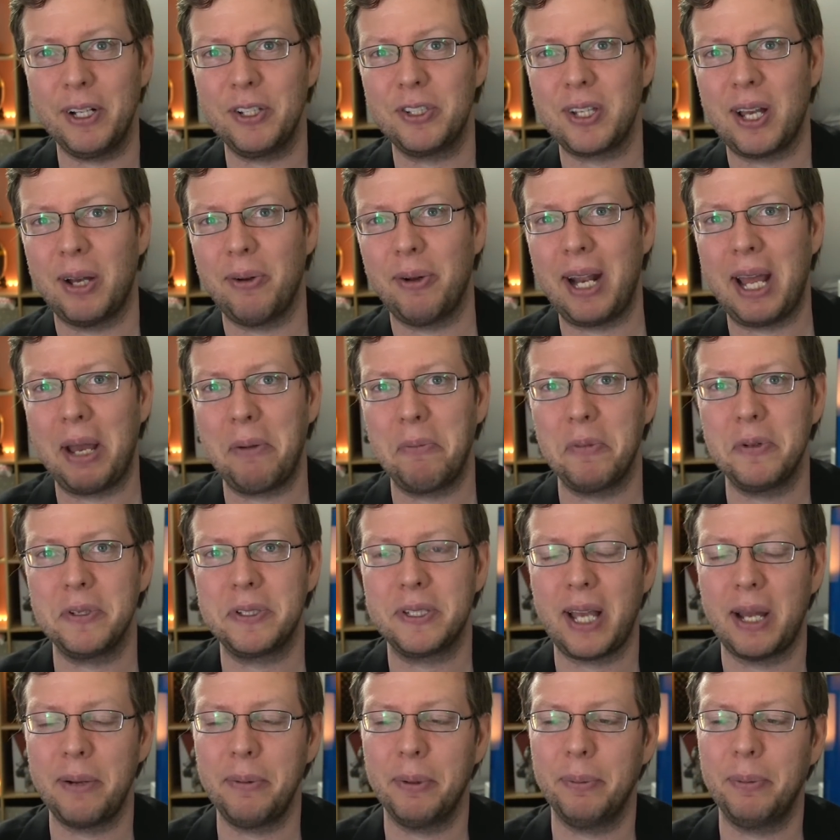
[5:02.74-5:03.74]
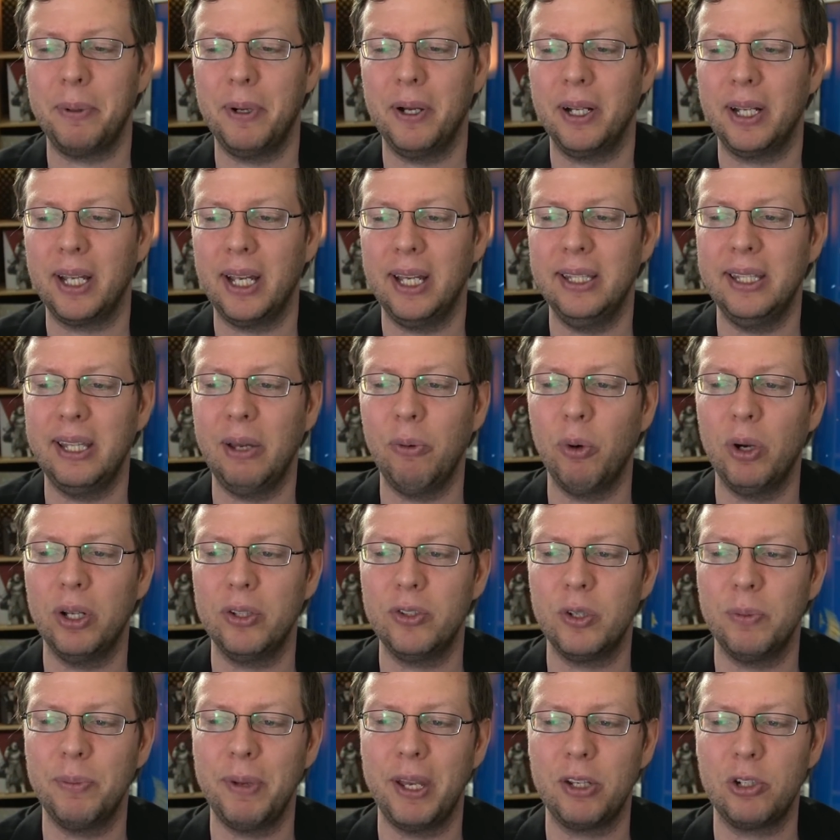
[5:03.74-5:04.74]
saw what happened with cyberpunk and they
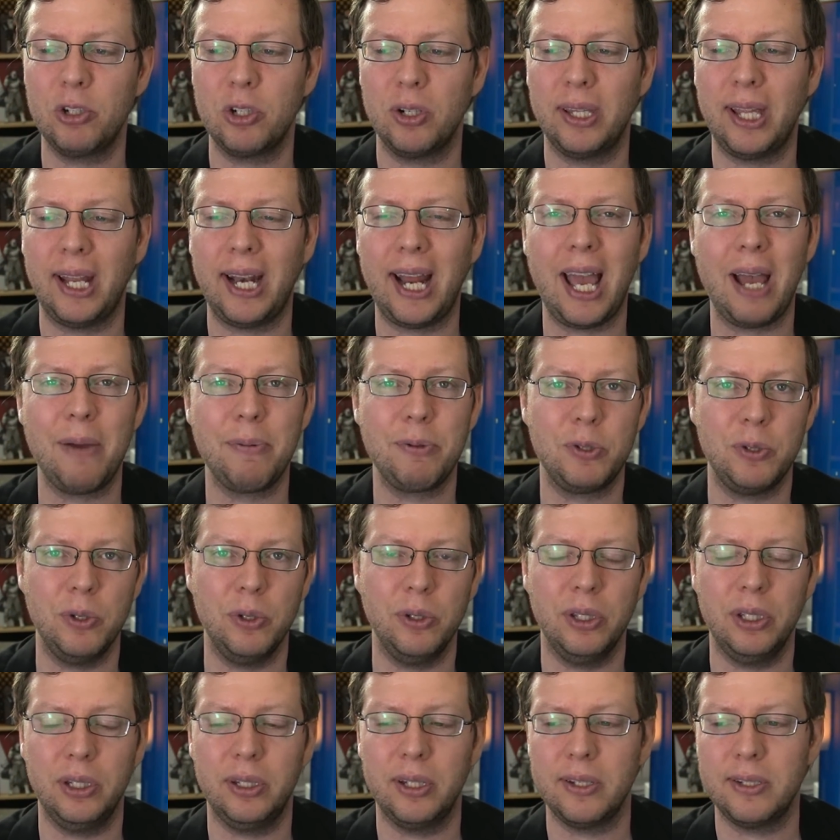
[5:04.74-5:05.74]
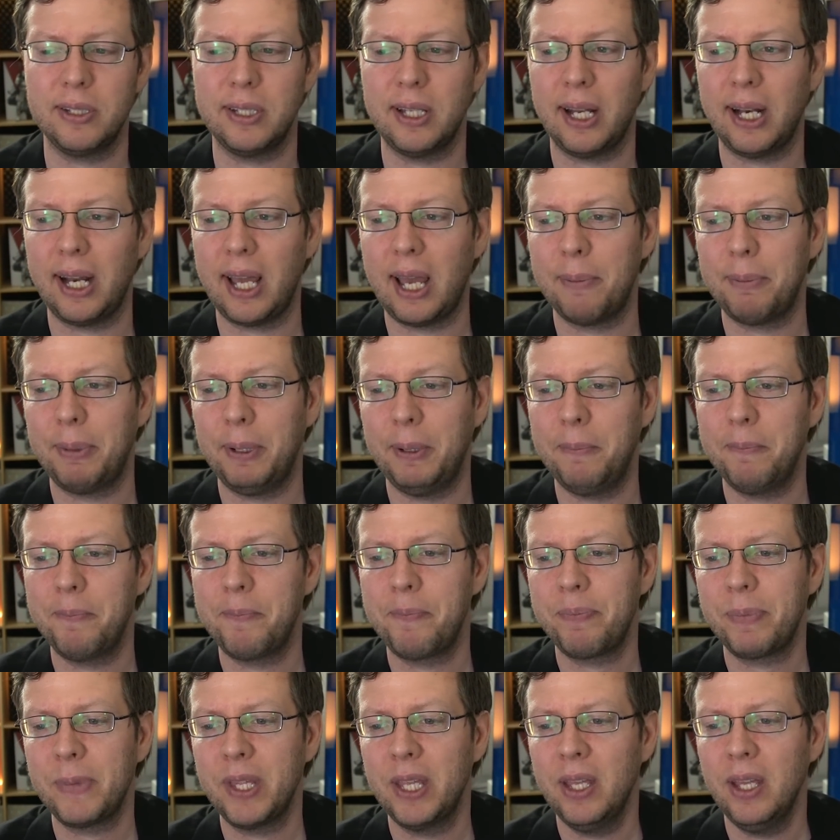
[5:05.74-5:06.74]
want to make sure that absolutely does not happen.
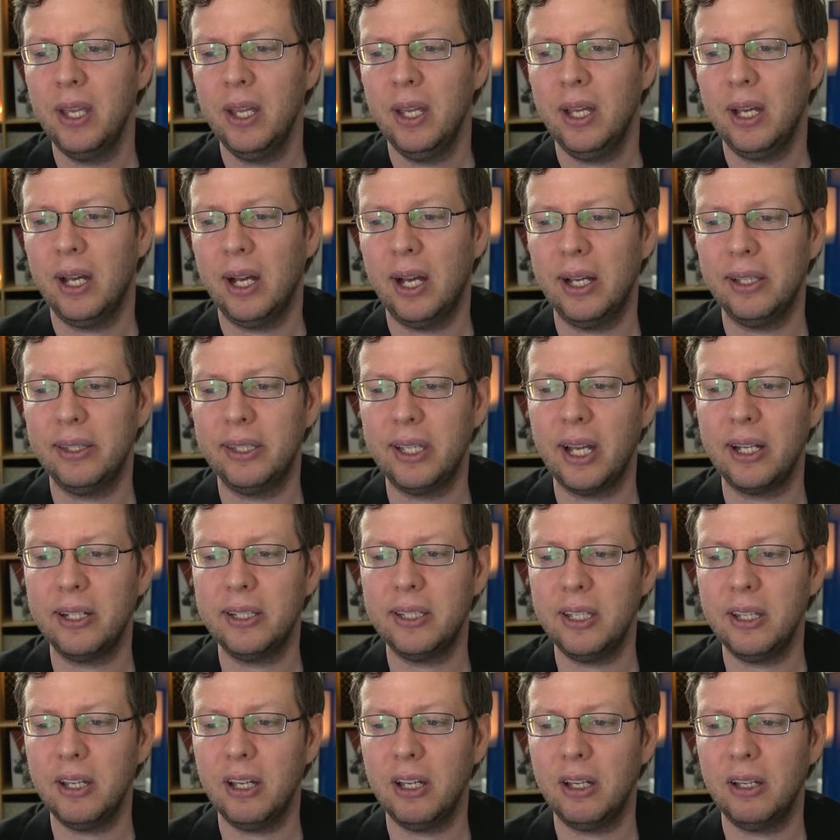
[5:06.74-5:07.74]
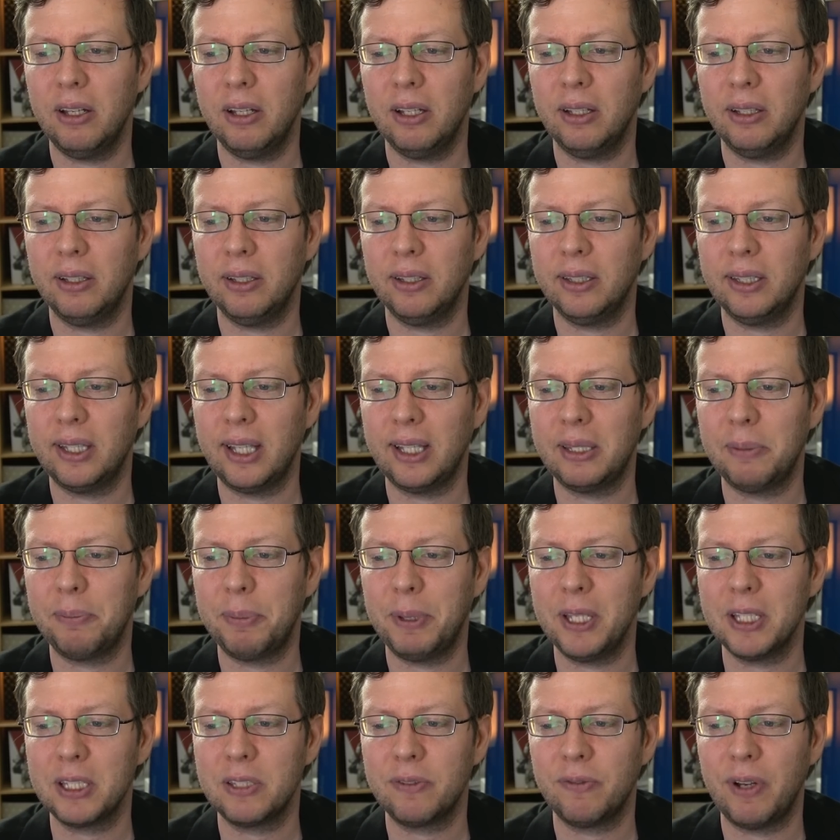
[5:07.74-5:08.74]
Uh, the idea that the
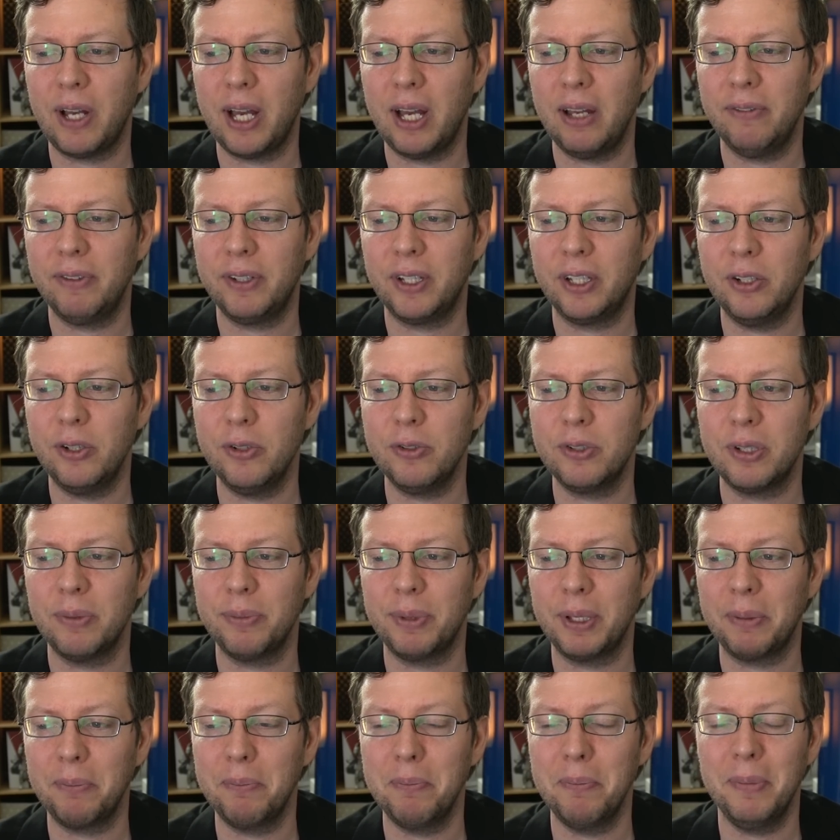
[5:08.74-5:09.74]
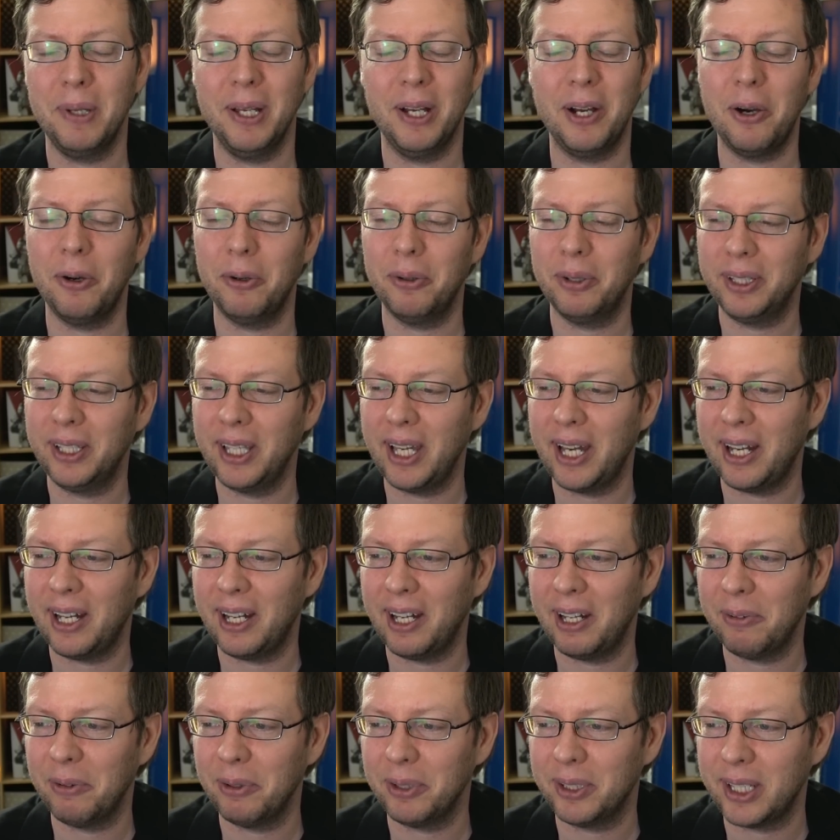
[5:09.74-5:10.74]
PS5 can do something. Oh, yeah,
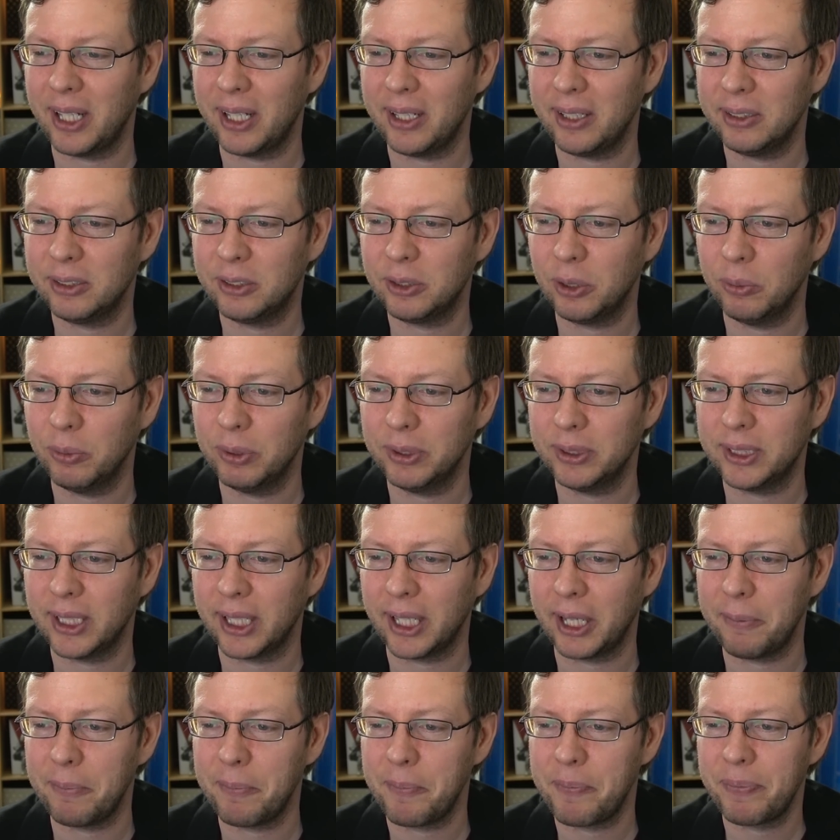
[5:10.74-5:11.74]
I wrote that. So one second.